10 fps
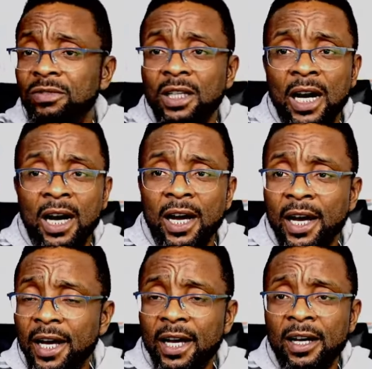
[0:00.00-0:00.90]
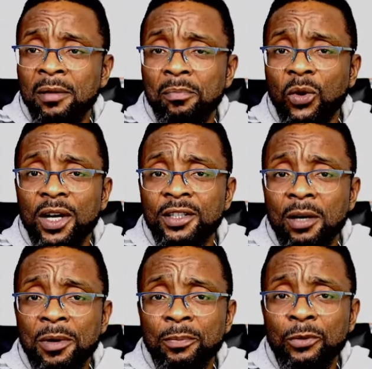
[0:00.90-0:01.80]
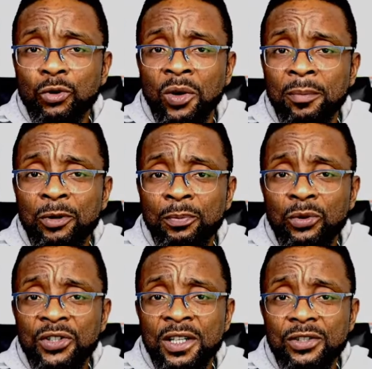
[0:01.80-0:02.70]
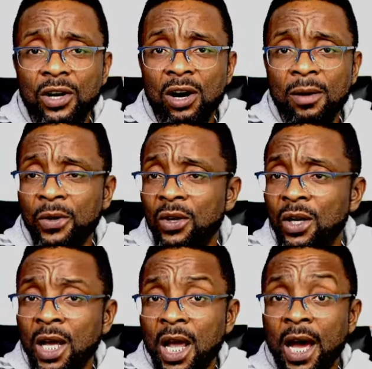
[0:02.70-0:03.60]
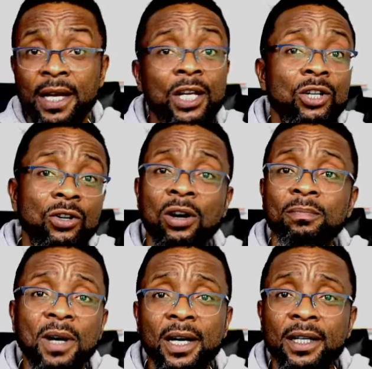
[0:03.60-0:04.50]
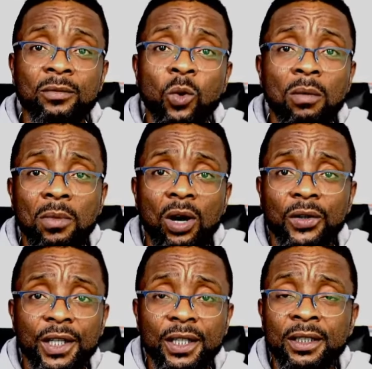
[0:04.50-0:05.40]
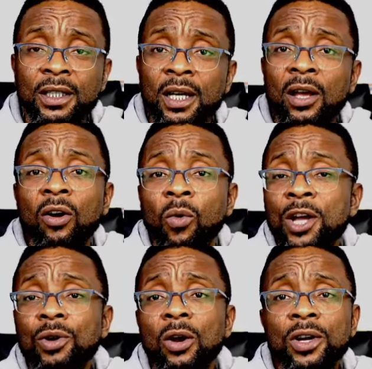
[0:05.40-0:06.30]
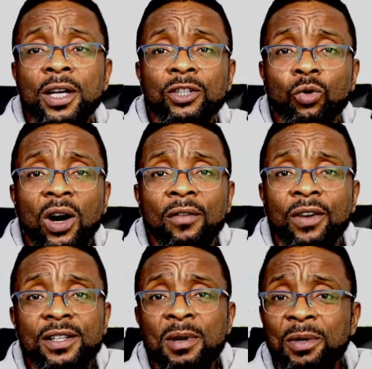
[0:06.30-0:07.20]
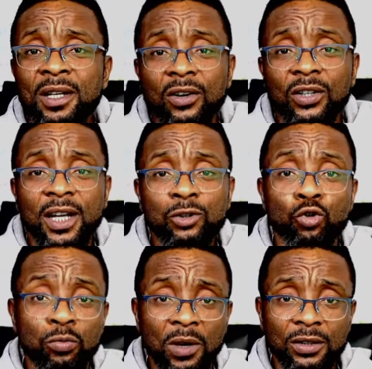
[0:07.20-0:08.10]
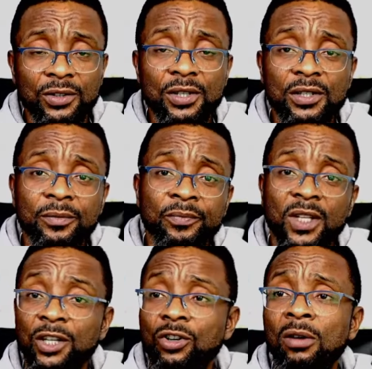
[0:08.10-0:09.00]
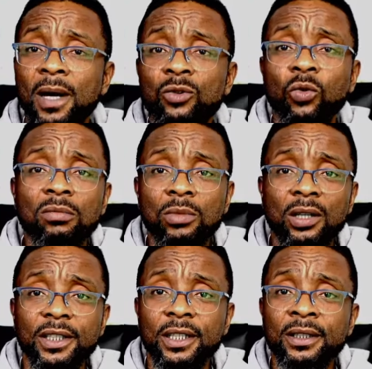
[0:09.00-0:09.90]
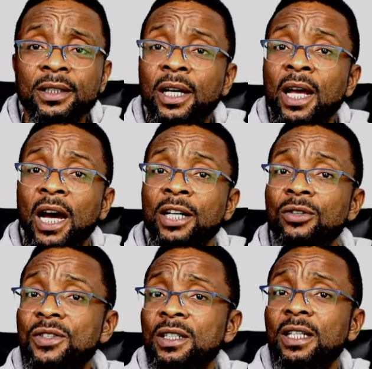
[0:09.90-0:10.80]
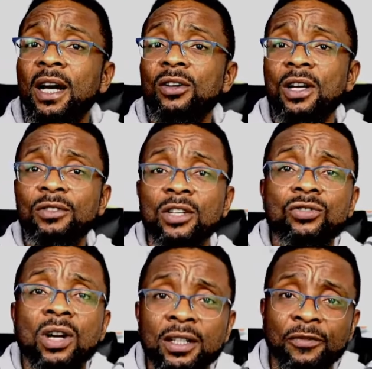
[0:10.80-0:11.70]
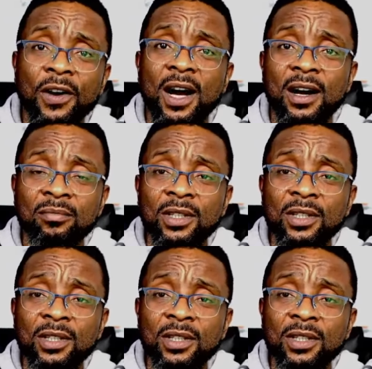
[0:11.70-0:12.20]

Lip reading: I employ the people to help you put things up. And then you come back one morning when you are looking to harvest maybe in another 2 months. Then you come back one morning and you see the cows have destroyed the farm.